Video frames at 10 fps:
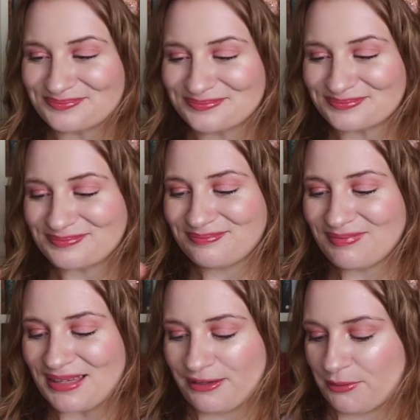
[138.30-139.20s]

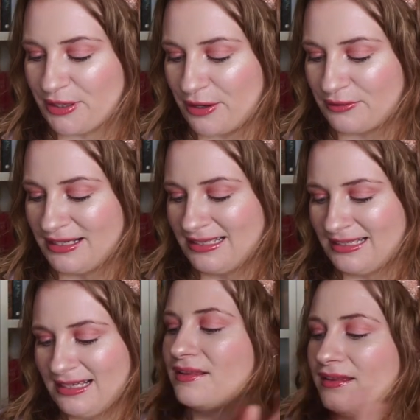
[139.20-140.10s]
So there we go.
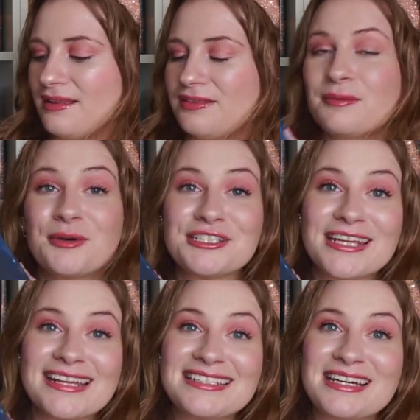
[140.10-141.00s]
The Bridge
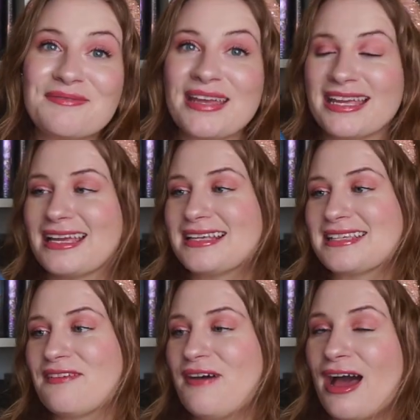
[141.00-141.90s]
Kingdom is
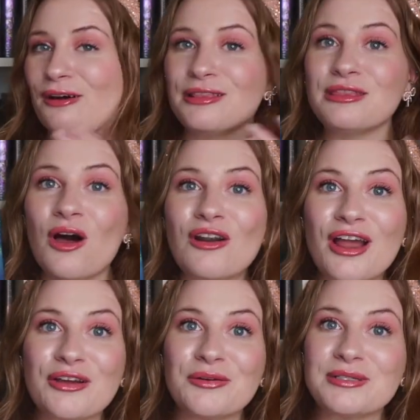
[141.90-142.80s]
about
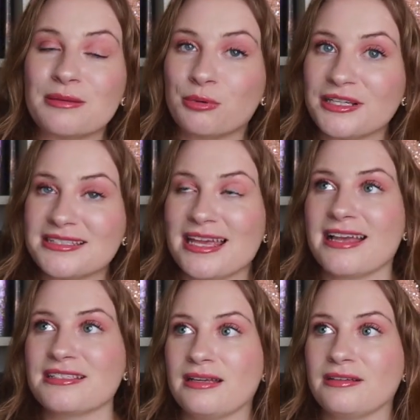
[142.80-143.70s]
Lara, who is a
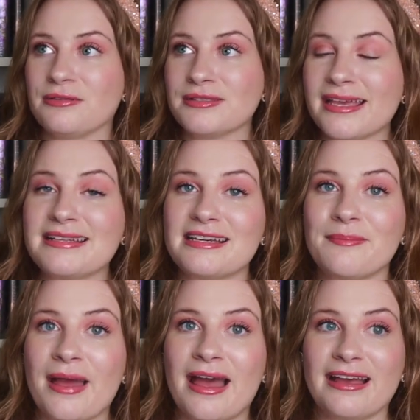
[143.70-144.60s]
princess whose
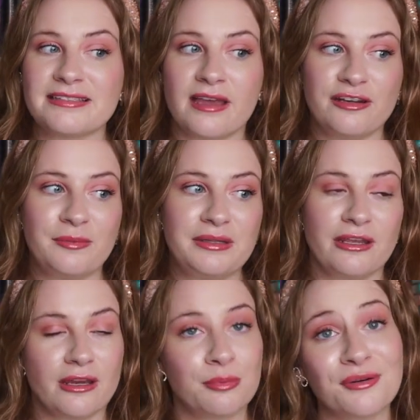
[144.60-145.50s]
kingdom has kind of been
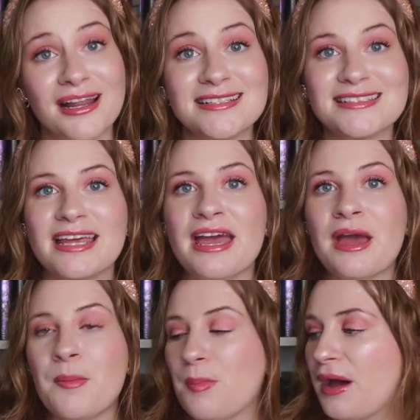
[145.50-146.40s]
like oppressed
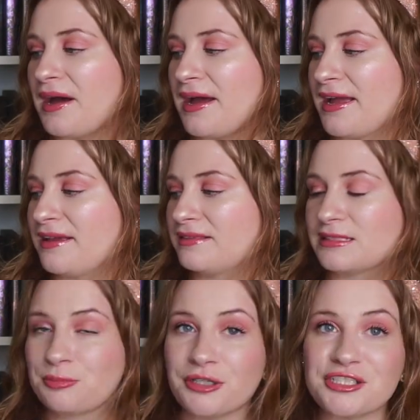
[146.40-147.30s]
by
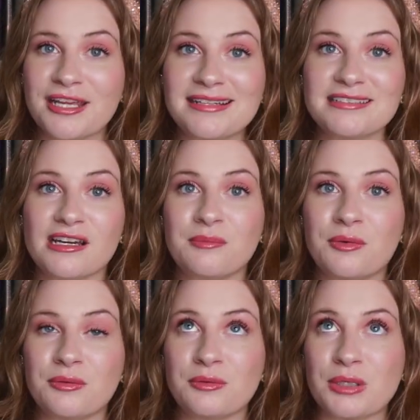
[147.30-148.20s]
this bridge
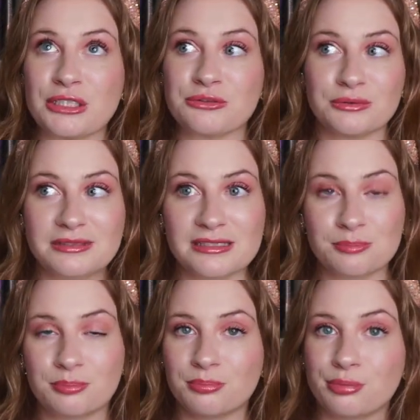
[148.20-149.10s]
kingdom who controls this
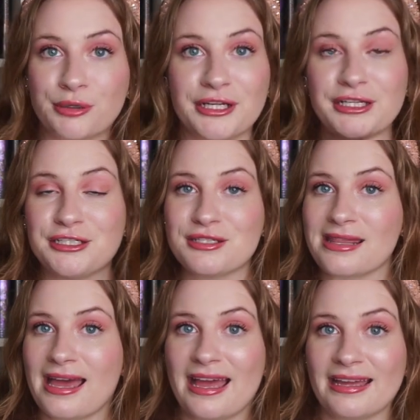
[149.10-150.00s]
bridge
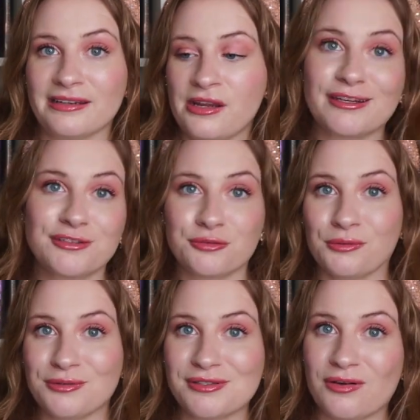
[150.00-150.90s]
that
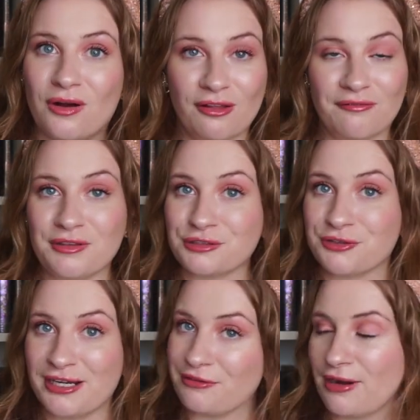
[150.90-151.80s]
controls all of the
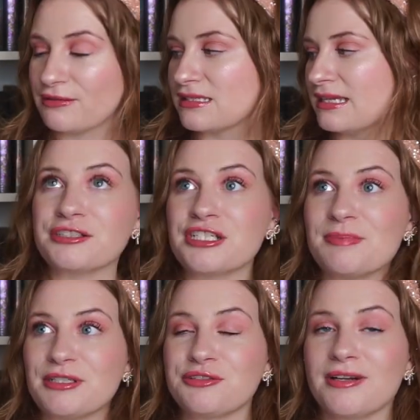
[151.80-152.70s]
trade routes. She's
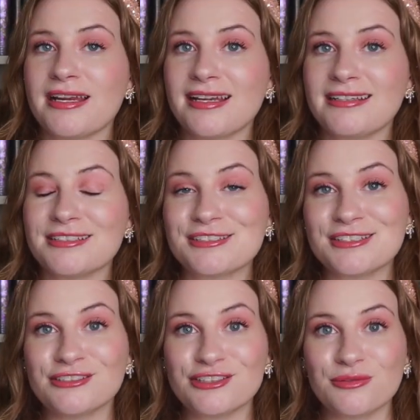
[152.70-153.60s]
been trained
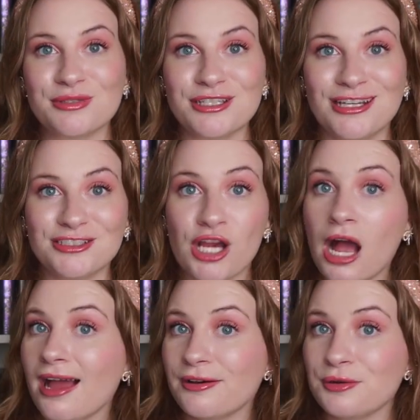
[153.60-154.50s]
since she was a
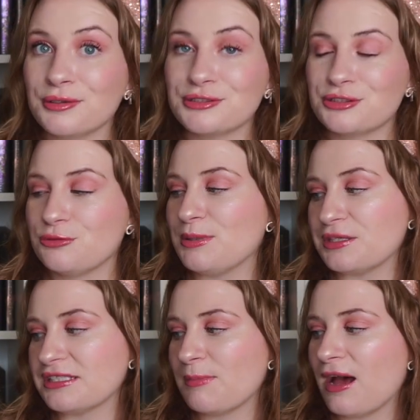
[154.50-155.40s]
child to be
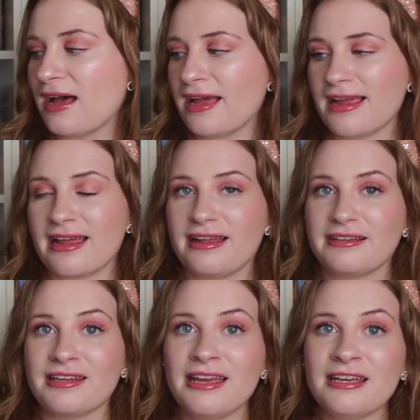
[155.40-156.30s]
a spy
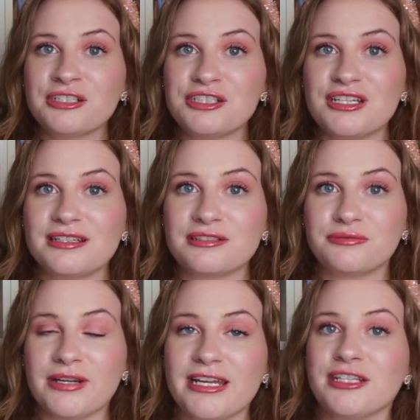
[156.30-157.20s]
and she is
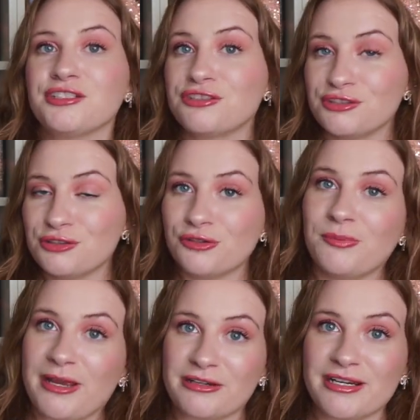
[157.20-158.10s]
arranged to
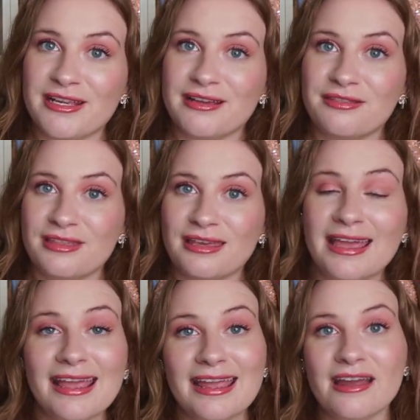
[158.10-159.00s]
marry the
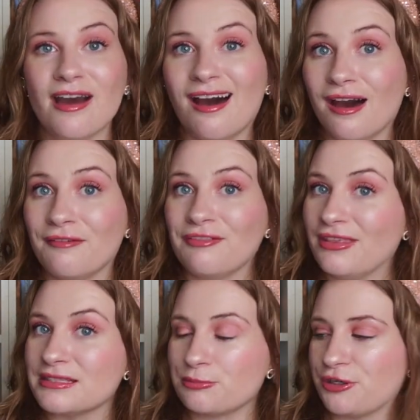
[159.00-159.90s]
king of
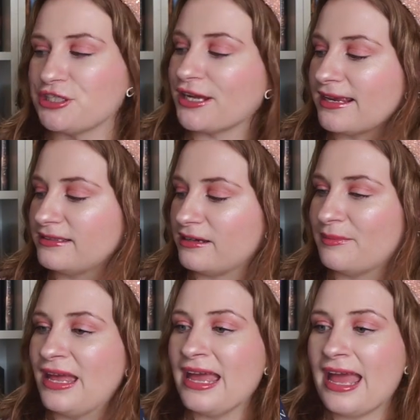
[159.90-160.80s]
this bridge
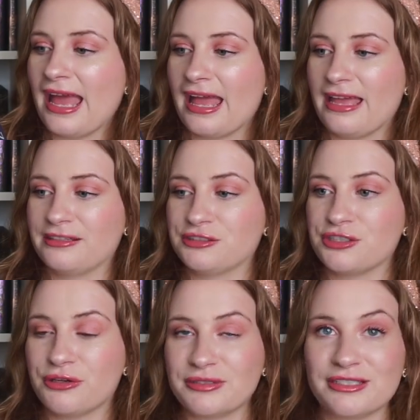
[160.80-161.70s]
kingdom and
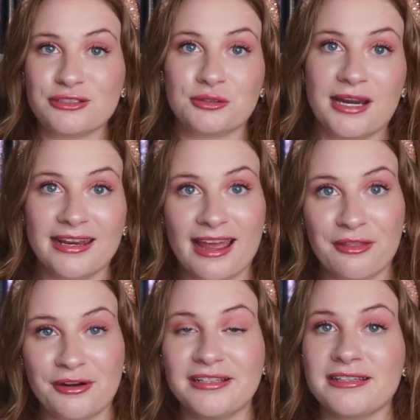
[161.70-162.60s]
she goes in to try and
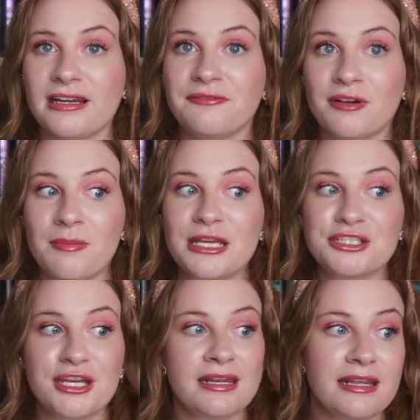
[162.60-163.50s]
gather inside
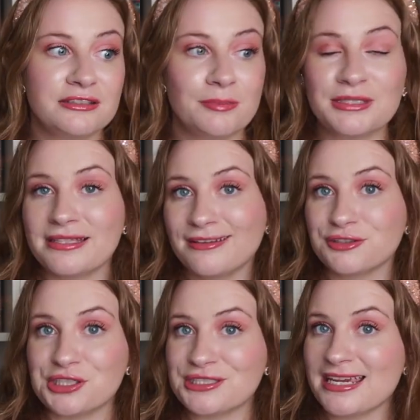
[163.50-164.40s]
information and to
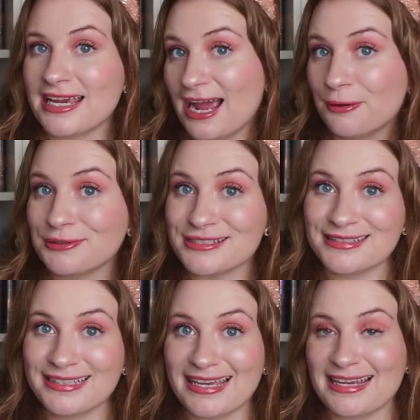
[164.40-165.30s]
potentially take out
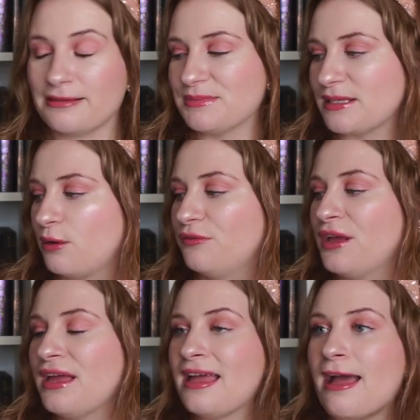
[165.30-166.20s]
the king himself.
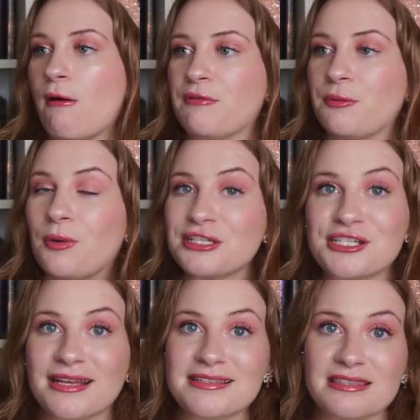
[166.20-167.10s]
However, once
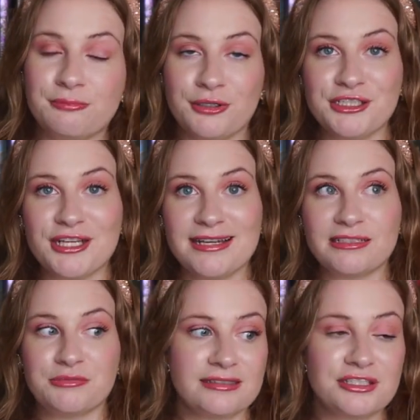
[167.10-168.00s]
she gets to the bridge
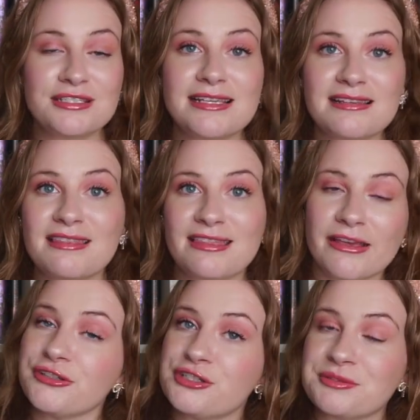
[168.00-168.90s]
kingdom, she sees that the
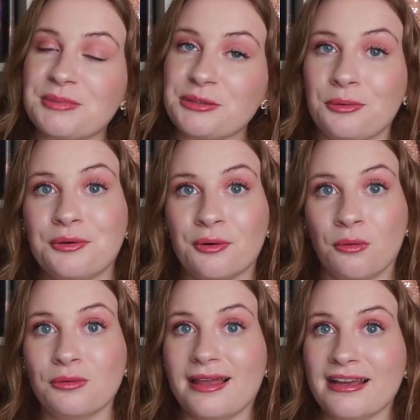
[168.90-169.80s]
things she's been told her
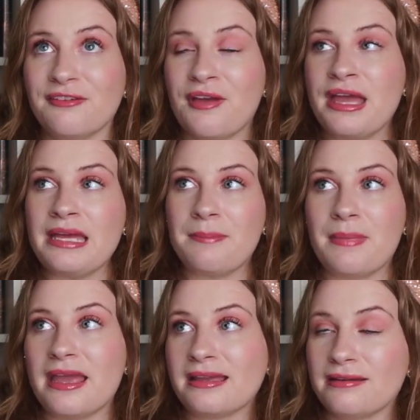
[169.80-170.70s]
whole life
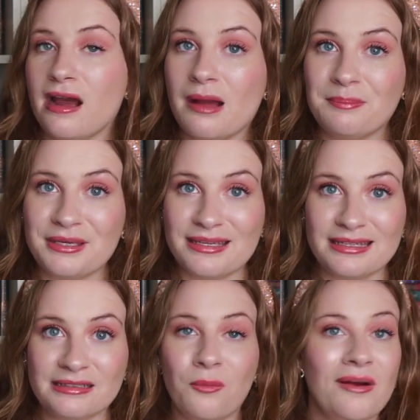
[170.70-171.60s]
may not
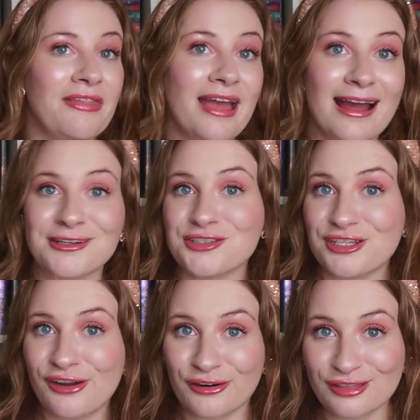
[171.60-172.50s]
be what they
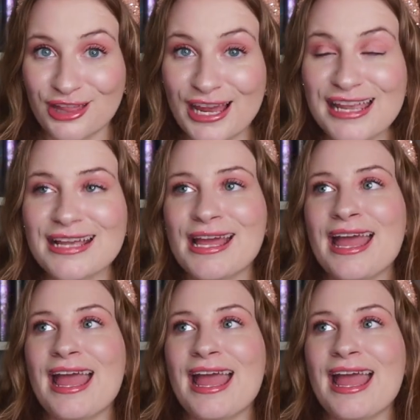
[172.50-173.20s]
actually are like